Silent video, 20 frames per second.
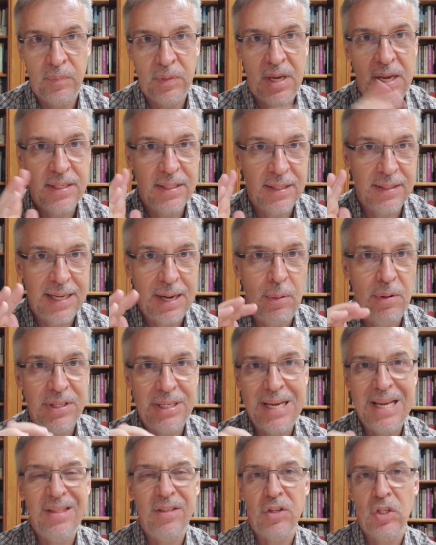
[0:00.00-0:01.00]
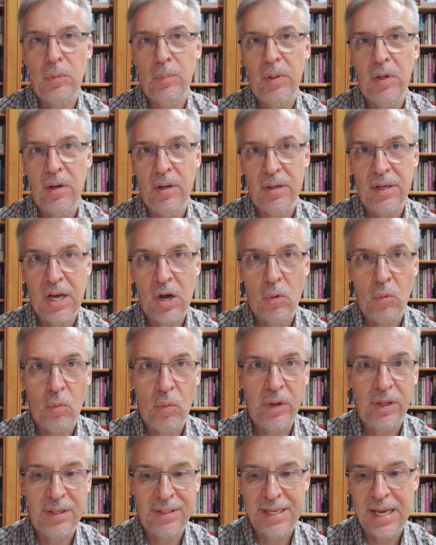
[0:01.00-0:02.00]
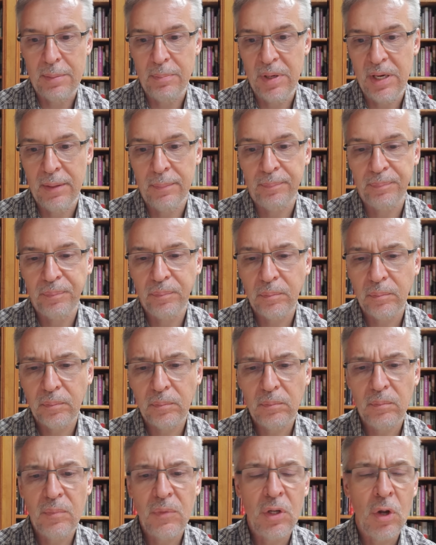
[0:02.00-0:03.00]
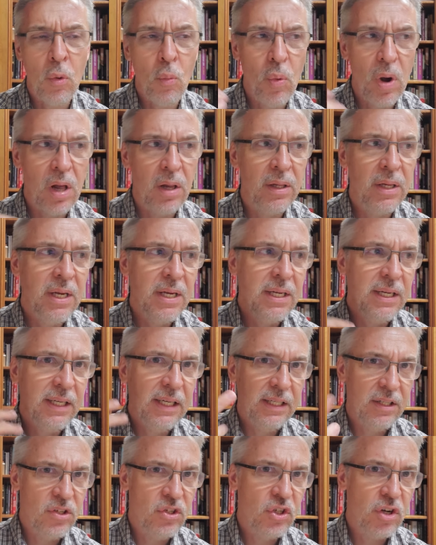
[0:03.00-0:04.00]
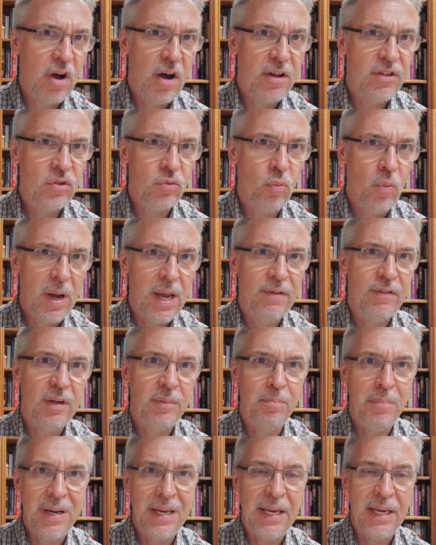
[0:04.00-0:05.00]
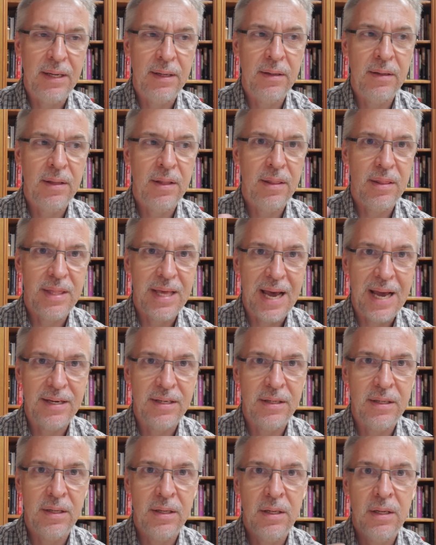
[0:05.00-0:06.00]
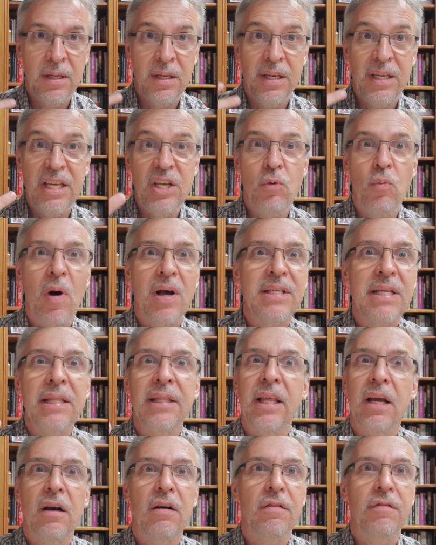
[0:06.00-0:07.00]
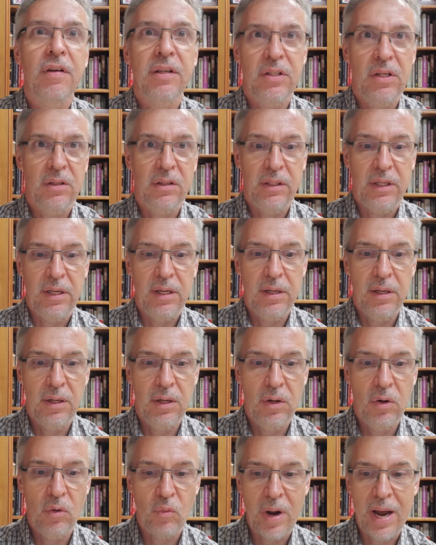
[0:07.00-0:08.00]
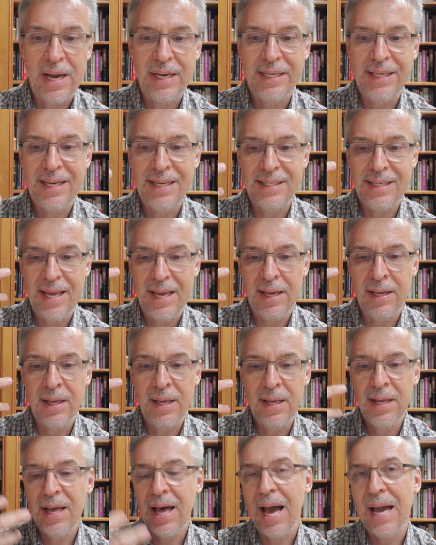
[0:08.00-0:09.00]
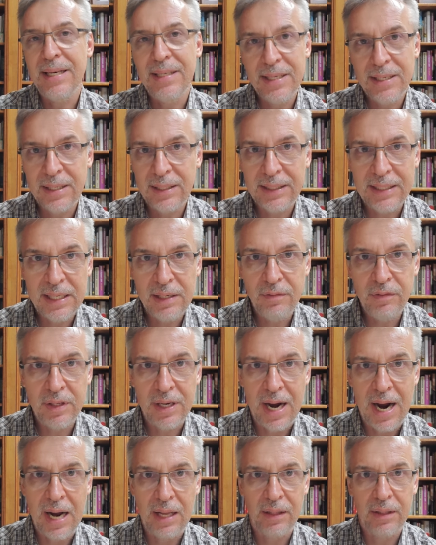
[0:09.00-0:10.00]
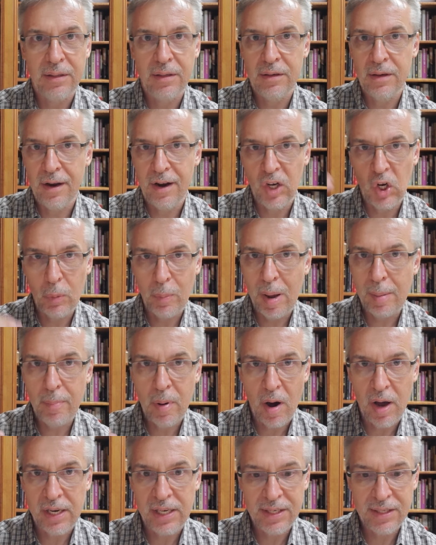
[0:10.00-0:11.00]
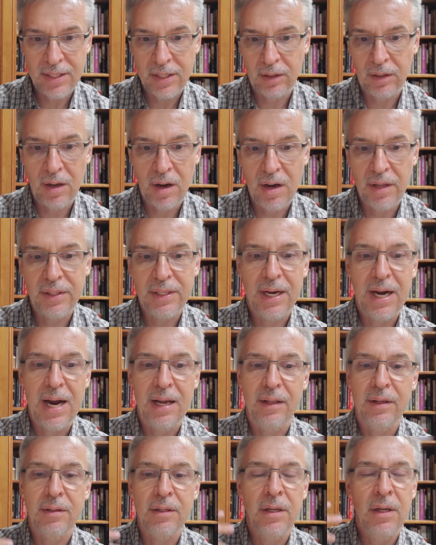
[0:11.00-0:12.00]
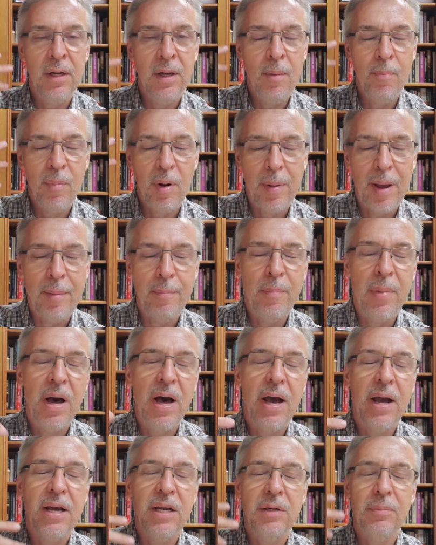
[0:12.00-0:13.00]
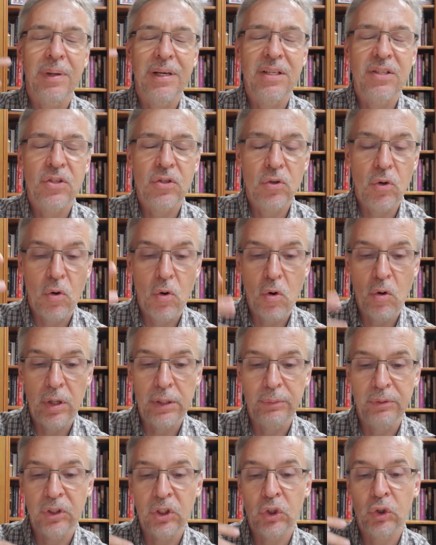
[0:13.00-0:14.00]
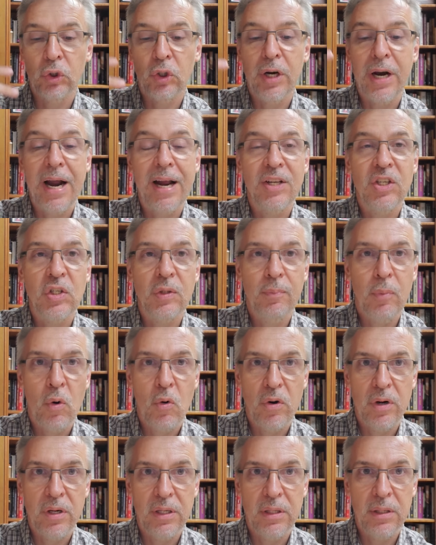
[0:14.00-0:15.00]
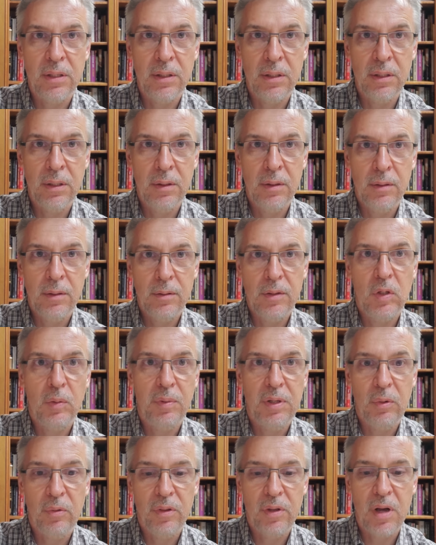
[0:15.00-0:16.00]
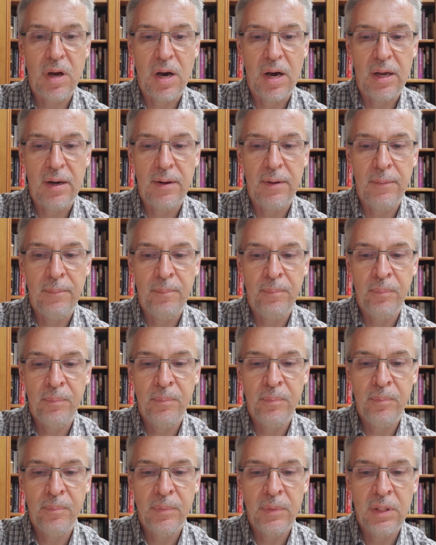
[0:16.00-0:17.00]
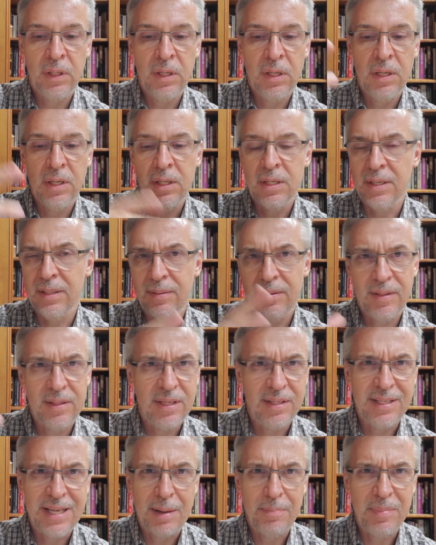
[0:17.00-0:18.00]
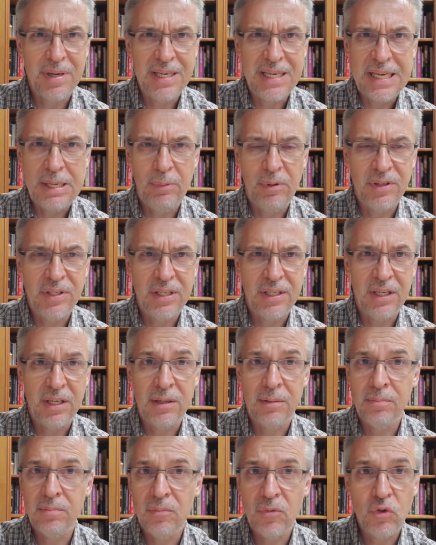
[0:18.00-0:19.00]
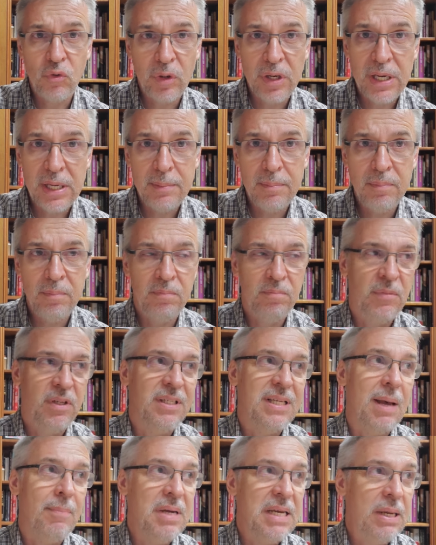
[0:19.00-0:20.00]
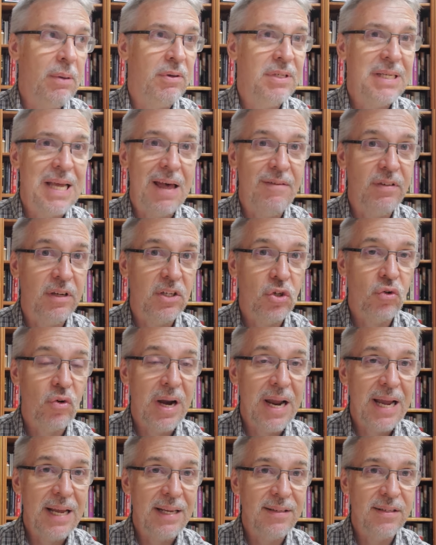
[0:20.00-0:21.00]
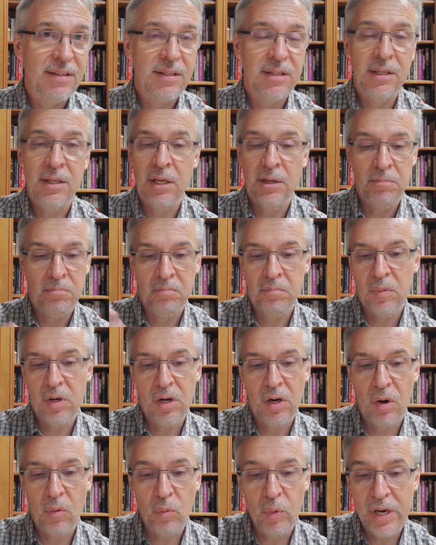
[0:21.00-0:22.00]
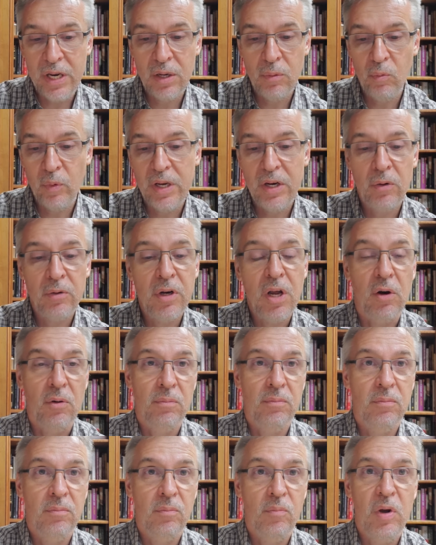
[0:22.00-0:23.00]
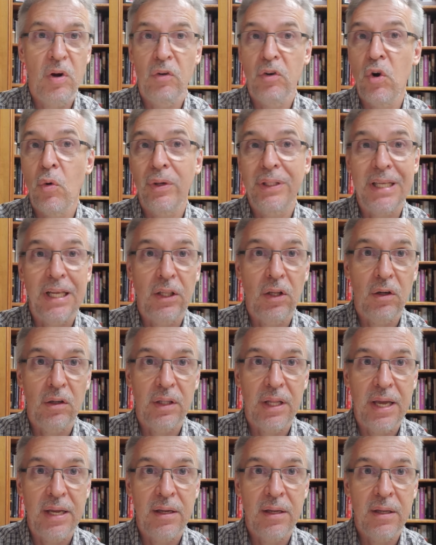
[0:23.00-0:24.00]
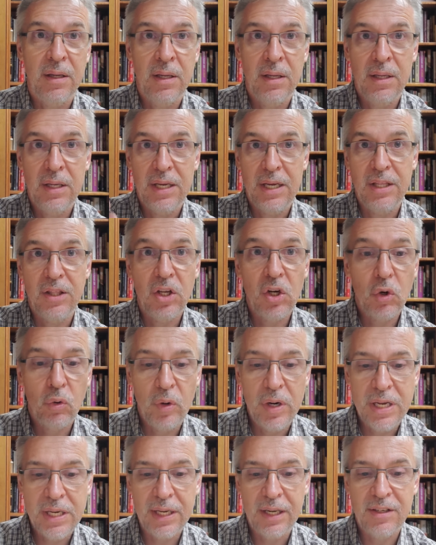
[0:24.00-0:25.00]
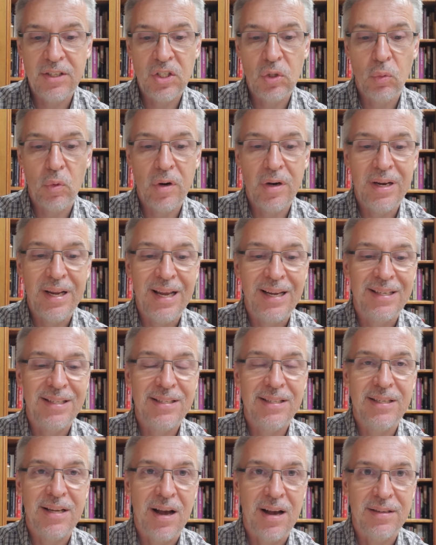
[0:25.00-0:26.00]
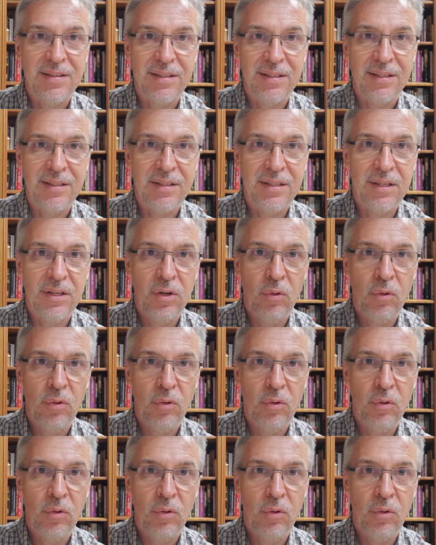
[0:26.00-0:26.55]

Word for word: He says, I was in the Spirit. Now, what does that mean? Well, it's John's way of admitting that he wasn't there physically, right? He's saying, I didn't leave the island. I know my body is still on the island, but my mind, my soul, it was transported to be with God. Does that mean he was in a dream? Does that mean he was having a trance? you know, we, we don't know. We don't know what that looked like. In the Greek, it's the word ecstasis,